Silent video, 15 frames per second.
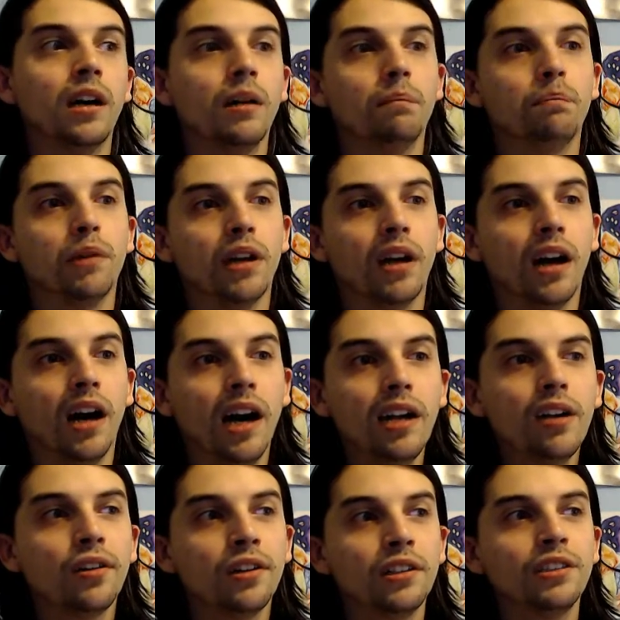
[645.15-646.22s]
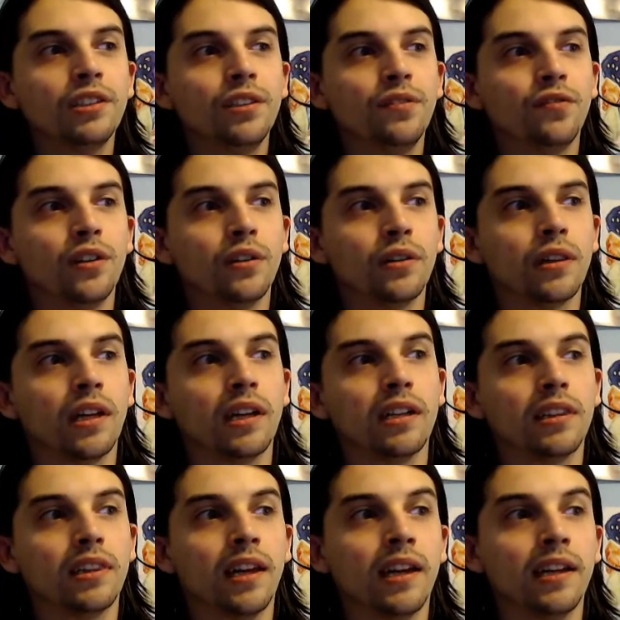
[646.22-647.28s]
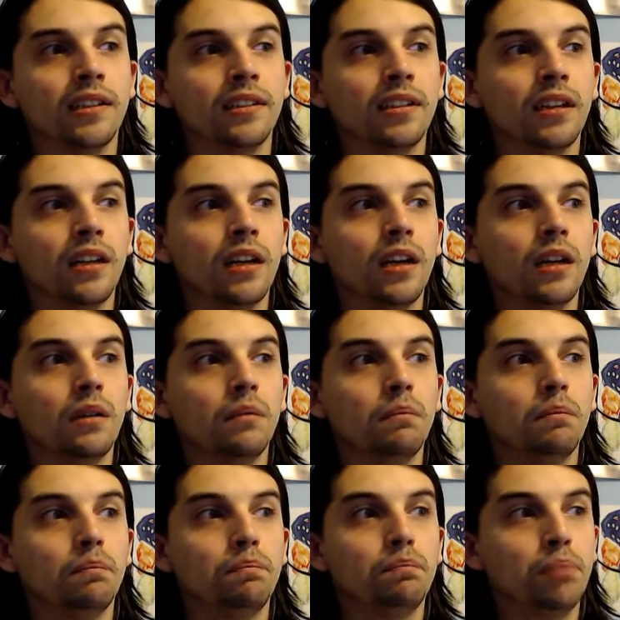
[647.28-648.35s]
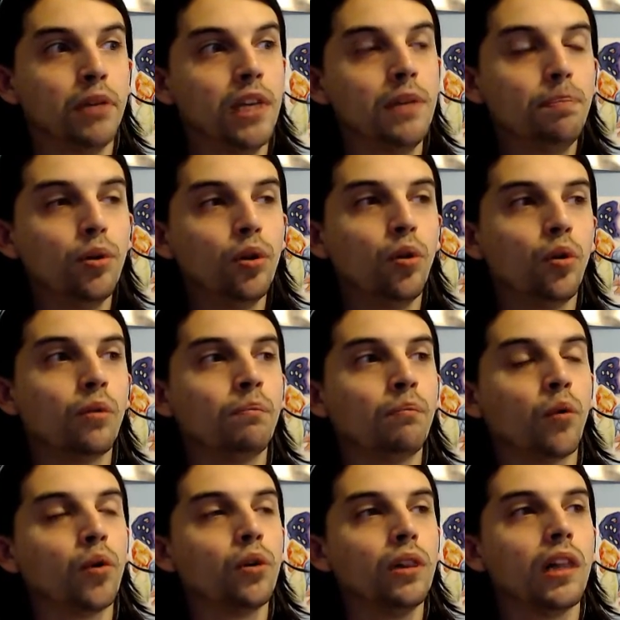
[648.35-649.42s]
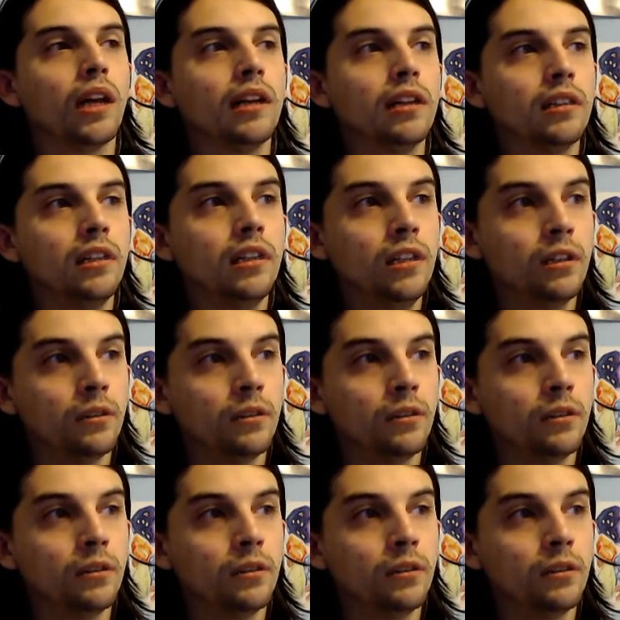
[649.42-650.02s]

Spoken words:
But I honestly feel like that people are more likely